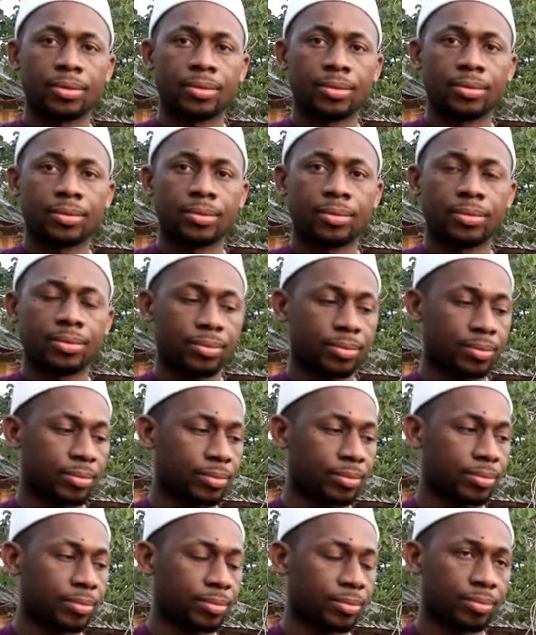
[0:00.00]

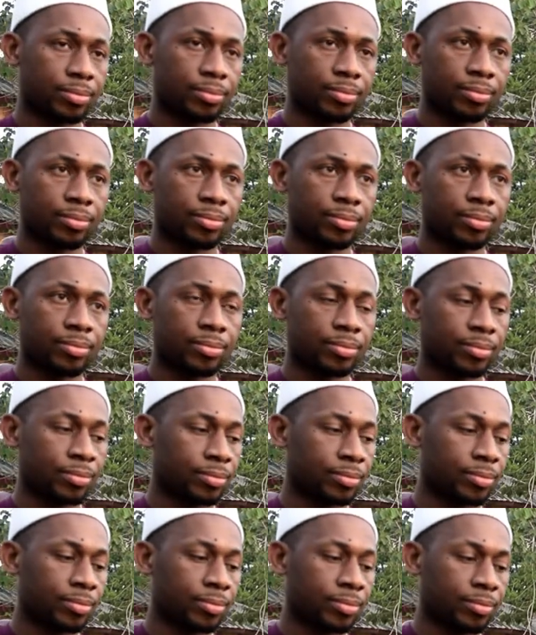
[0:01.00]

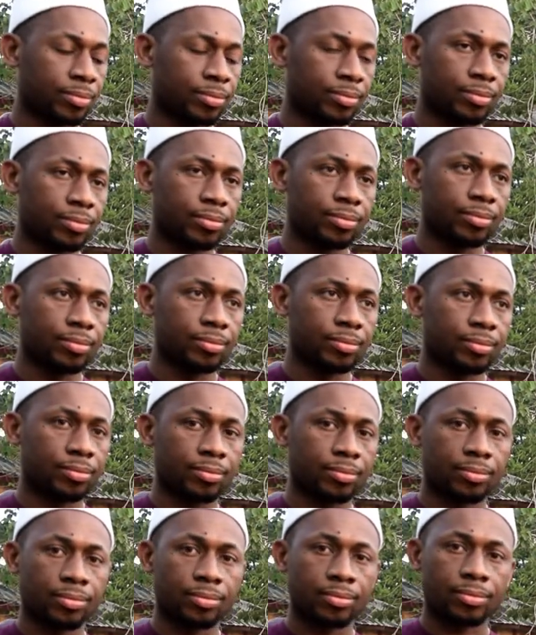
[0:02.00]

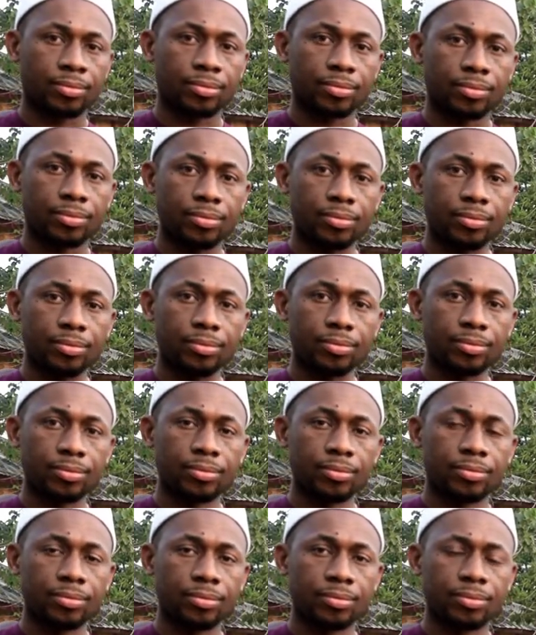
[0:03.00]

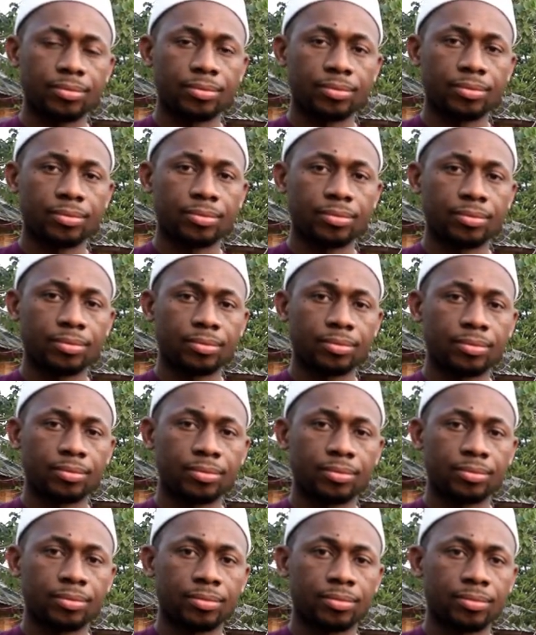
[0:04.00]

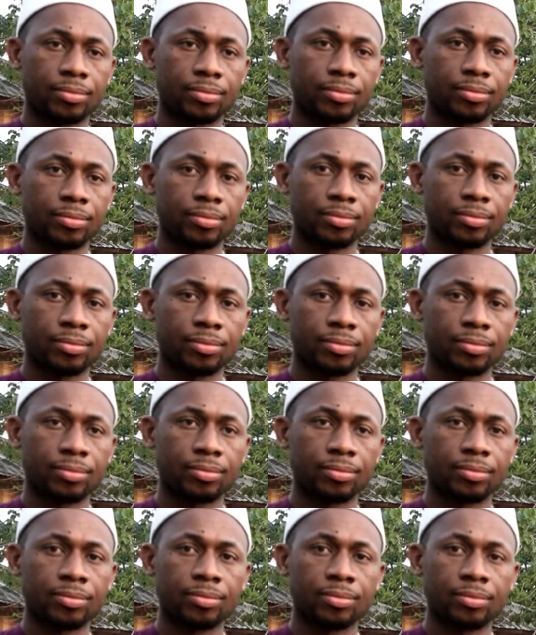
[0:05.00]

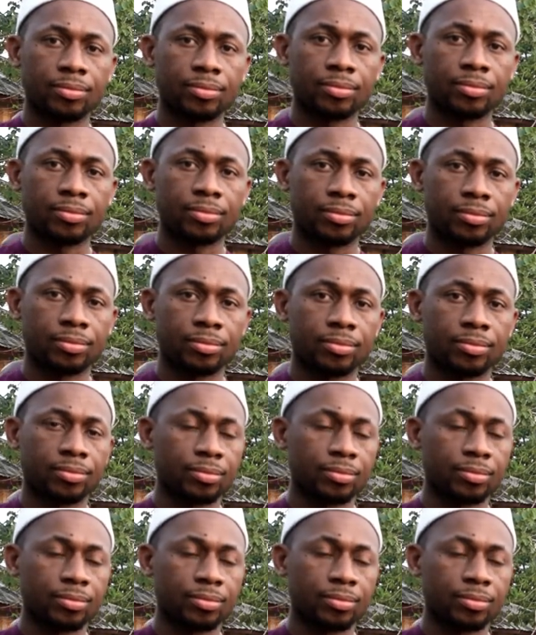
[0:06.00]
[no speech]